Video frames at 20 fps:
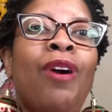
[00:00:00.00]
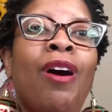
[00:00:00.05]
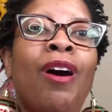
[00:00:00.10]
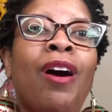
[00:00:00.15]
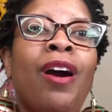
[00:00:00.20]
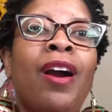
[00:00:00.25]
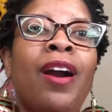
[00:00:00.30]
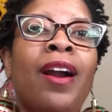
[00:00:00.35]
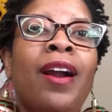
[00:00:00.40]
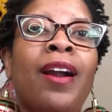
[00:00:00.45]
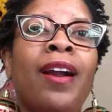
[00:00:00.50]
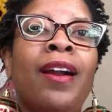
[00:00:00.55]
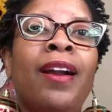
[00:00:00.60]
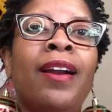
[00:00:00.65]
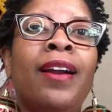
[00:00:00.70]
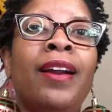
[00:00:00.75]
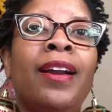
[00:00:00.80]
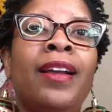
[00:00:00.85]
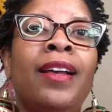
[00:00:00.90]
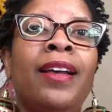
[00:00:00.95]

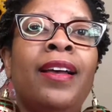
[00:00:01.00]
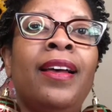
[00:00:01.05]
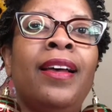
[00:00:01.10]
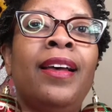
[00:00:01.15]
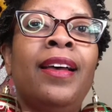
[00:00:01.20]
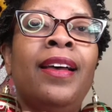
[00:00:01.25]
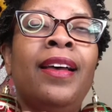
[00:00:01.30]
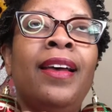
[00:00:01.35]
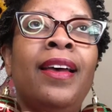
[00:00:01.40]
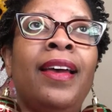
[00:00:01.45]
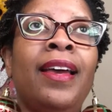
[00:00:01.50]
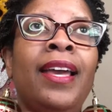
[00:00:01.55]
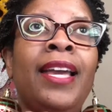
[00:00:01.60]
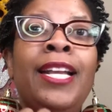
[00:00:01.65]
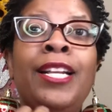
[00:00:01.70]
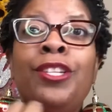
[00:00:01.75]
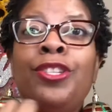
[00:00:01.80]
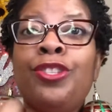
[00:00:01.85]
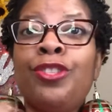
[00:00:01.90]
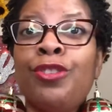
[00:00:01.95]
are
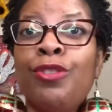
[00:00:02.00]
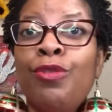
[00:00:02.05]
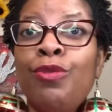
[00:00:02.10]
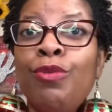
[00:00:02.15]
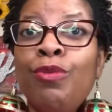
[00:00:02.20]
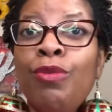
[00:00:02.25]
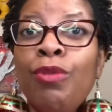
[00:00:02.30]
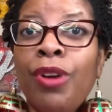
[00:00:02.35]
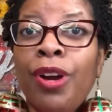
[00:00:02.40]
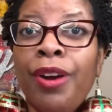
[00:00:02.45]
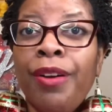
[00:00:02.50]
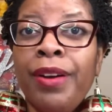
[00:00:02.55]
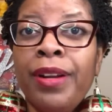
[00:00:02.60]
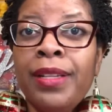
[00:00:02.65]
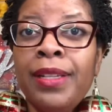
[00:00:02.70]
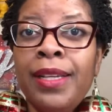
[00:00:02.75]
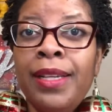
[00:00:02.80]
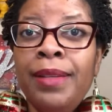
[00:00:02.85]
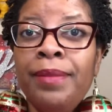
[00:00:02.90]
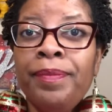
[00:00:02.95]
in school
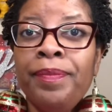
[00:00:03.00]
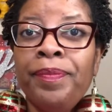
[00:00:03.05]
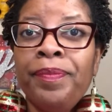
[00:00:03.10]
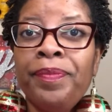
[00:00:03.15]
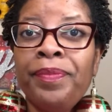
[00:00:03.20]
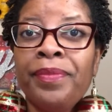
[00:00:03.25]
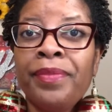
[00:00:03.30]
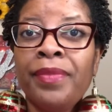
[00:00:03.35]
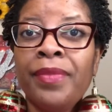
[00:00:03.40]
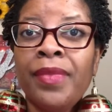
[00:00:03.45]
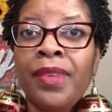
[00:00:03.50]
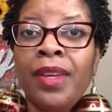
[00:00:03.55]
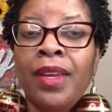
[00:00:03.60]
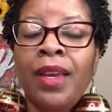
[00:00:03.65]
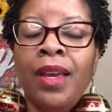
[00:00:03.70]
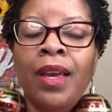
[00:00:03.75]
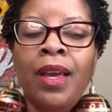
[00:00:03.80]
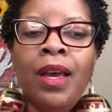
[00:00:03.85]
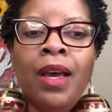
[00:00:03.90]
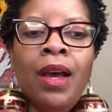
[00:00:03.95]
currently,
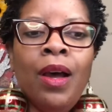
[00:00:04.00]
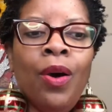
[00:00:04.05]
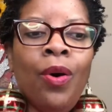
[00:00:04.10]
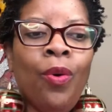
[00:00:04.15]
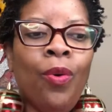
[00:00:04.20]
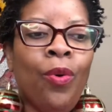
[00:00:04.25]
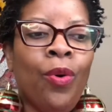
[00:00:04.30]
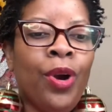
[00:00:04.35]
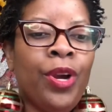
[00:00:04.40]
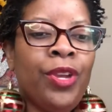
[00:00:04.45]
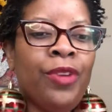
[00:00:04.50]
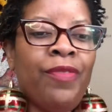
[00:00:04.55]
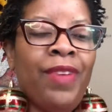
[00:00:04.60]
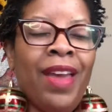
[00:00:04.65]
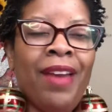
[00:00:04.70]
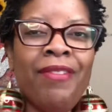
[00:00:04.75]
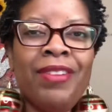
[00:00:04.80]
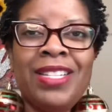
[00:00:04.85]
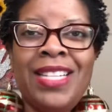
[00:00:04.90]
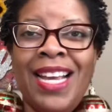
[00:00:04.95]
or you've
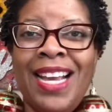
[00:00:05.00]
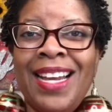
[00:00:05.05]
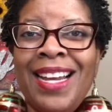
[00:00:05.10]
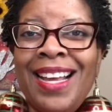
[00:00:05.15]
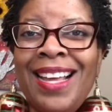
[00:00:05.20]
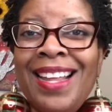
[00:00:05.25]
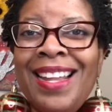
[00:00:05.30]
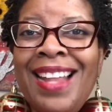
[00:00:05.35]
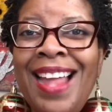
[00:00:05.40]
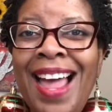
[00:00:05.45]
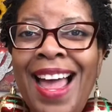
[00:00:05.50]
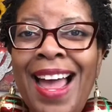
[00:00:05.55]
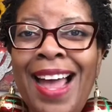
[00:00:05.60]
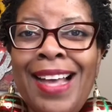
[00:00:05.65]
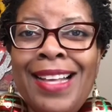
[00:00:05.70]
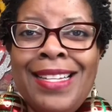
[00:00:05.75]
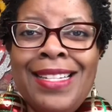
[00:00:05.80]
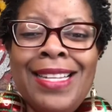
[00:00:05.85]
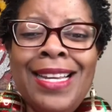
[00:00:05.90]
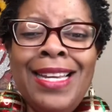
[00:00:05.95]
ever taken a
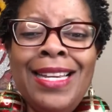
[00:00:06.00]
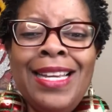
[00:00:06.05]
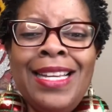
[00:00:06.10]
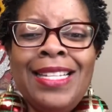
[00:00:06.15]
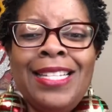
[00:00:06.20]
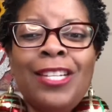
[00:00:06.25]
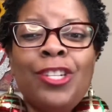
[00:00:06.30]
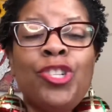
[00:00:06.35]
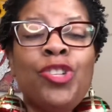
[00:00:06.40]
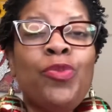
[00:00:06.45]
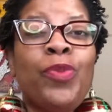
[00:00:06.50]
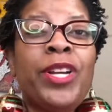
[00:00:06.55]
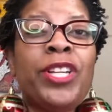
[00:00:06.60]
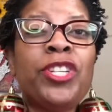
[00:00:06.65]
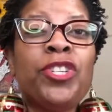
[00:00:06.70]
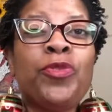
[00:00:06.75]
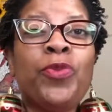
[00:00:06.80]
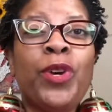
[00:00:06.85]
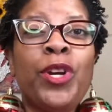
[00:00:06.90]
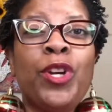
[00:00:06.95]
class, any
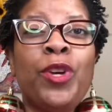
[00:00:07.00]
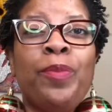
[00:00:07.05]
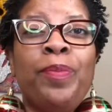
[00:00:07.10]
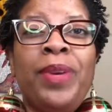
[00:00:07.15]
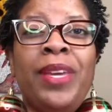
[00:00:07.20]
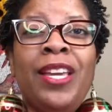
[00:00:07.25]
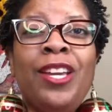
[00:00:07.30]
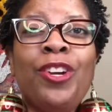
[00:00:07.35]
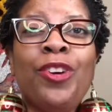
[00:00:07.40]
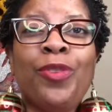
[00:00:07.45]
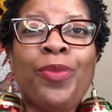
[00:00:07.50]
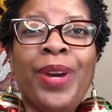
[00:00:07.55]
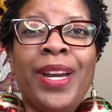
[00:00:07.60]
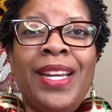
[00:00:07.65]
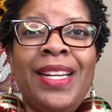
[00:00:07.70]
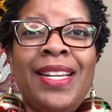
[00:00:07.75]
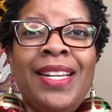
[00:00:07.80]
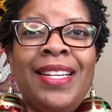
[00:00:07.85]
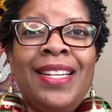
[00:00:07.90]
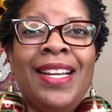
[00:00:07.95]
situation where you're being
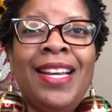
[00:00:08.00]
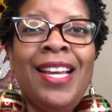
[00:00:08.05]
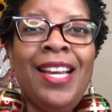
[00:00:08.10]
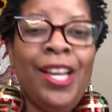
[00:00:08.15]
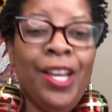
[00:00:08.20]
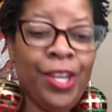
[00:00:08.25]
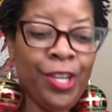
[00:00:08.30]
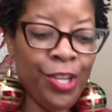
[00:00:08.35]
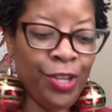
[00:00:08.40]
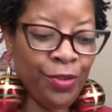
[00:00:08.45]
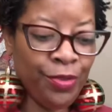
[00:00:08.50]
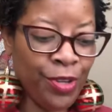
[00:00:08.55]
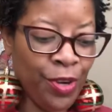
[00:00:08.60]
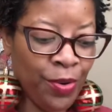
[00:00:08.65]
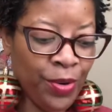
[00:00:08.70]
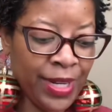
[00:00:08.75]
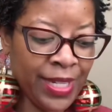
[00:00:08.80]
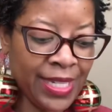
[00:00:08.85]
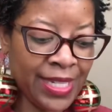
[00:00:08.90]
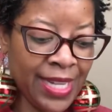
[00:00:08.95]
graded, you'll
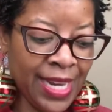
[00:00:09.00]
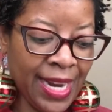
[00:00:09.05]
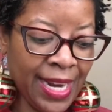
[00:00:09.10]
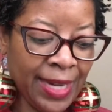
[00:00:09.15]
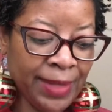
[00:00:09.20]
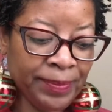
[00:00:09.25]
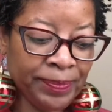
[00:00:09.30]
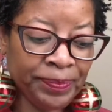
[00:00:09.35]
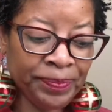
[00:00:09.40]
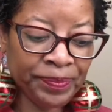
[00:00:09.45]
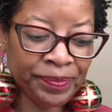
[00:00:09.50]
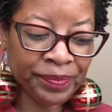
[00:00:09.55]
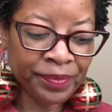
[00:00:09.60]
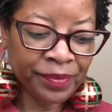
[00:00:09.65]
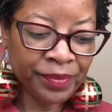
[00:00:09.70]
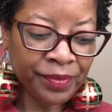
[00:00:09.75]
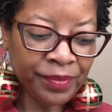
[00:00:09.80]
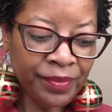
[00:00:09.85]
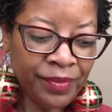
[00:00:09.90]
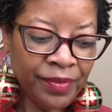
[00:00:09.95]
notice that
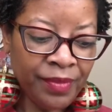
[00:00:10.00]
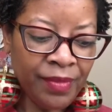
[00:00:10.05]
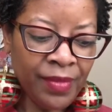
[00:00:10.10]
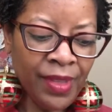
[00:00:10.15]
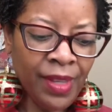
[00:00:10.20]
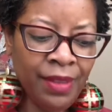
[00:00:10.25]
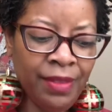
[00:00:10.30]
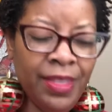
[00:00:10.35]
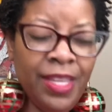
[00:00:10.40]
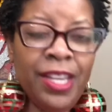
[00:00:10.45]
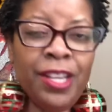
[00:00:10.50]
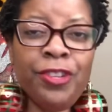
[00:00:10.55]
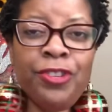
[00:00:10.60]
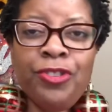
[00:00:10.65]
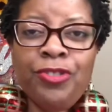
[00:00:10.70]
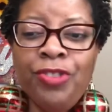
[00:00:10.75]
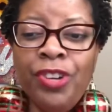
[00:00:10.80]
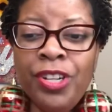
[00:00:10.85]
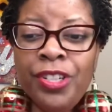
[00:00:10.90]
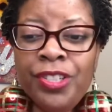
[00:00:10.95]
the
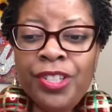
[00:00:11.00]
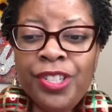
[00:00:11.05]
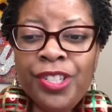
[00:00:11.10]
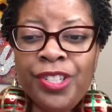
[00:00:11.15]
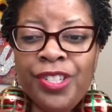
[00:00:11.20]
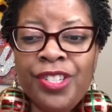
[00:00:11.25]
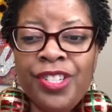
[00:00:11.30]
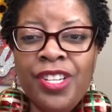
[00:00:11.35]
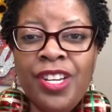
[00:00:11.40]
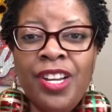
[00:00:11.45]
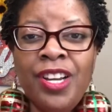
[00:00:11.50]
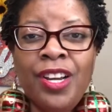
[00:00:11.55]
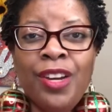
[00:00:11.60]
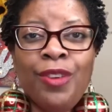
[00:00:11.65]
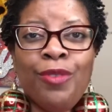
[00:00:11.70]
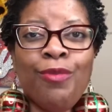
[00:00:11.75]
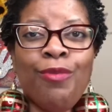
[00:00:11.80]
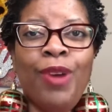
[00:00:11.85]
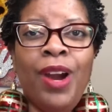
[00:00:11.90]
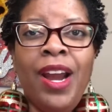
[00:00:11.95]
instructors
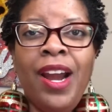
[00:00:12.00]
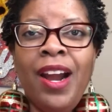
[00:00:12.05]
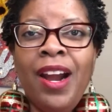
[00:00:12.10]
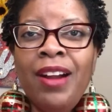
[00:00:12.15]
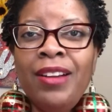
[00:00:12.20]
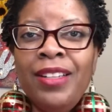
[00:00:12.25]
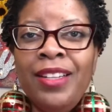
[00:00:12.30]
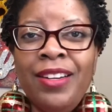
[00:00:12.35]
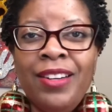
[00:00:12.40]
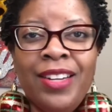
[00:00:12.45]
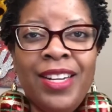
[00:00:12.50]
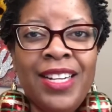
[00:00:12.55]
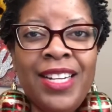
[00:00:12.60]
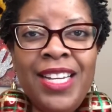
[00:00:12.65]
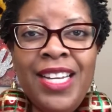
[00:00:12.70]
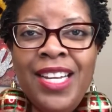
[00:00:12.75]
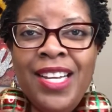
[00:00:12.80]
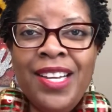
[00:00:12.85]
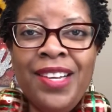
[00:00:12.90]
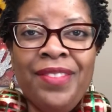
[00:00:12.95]
rarely are going to
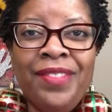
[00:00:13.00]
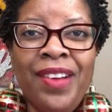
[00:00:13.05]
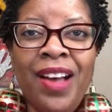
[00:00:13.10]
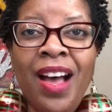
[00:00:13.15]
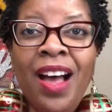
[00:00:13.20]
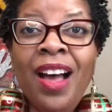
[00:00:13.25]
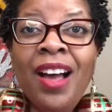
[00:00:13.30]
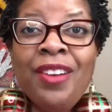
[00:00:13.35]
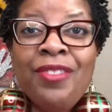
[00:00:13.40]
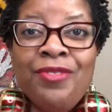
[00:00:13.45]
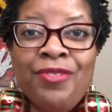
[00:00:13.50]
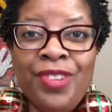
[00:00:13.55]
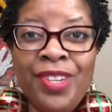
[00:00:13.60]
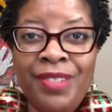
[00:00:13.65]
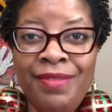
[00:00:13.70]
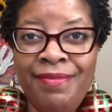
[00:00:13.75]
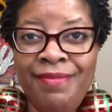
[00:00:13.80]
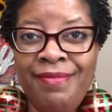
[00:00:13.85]
give a 100